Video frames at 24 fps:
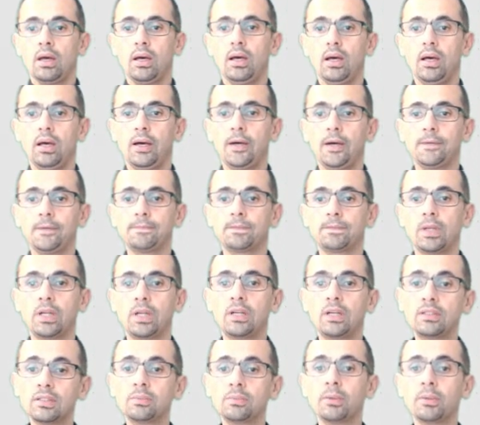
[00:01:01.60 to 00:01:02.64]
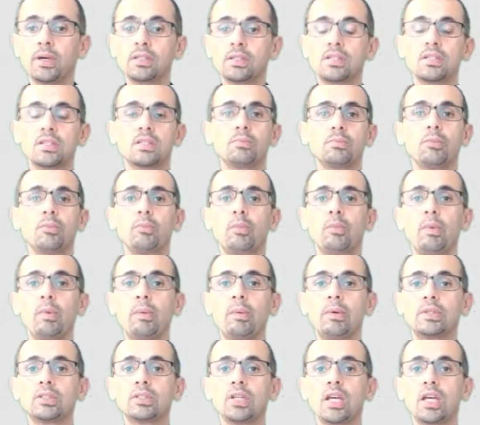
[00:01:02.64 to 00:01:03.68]
An enterprise system
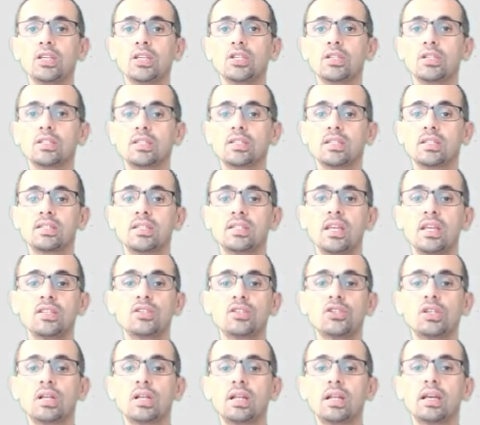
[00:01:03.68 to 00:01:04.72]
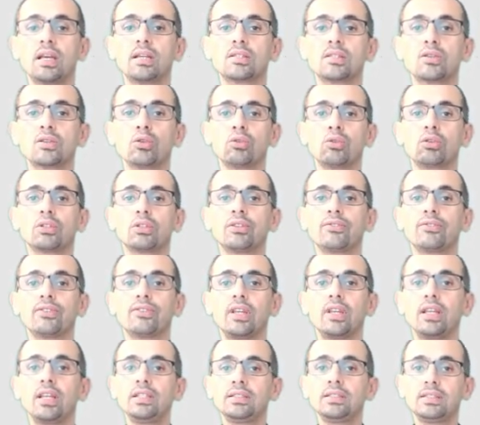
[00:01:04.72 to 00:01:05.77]
implementation is essentially a sort of
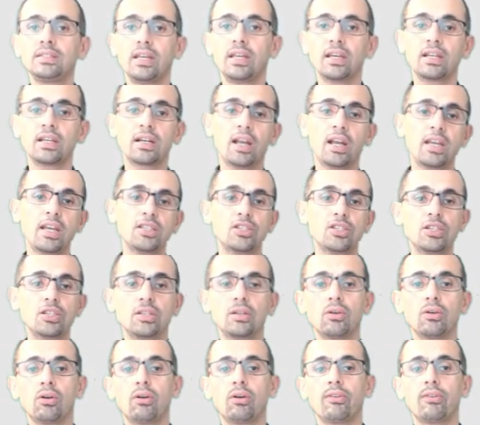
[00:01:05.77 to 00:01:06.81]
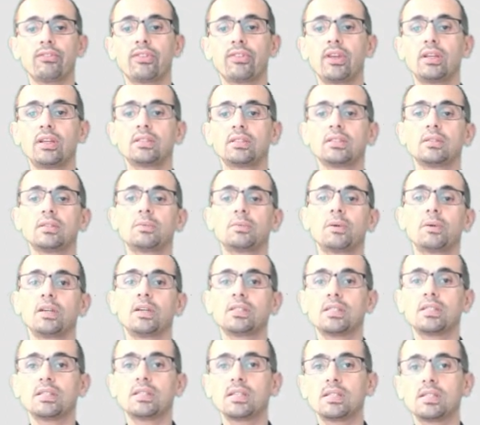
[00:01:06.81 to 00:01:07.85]
an integration of the
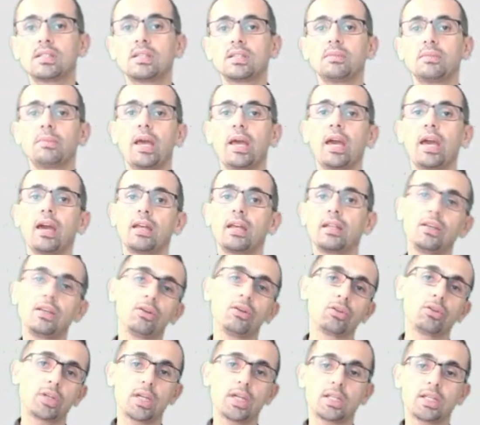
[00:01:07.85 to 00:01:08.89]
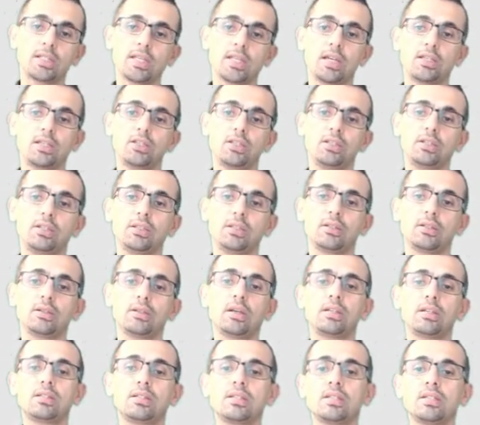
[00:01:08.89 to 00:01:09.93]
enterprise system and the organization.
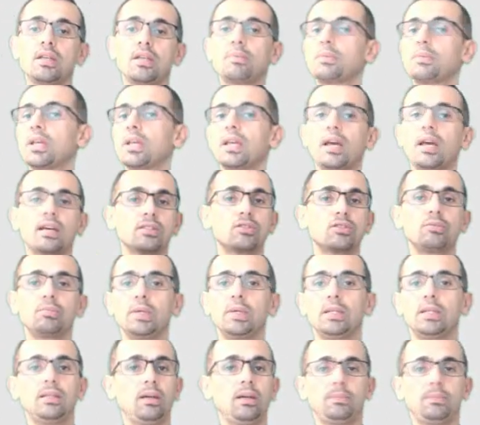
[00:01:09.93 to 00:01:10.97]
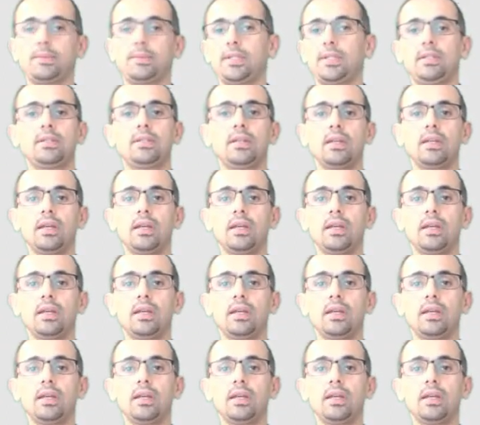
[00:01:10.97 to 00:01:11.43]
Okay, something has to be adopted.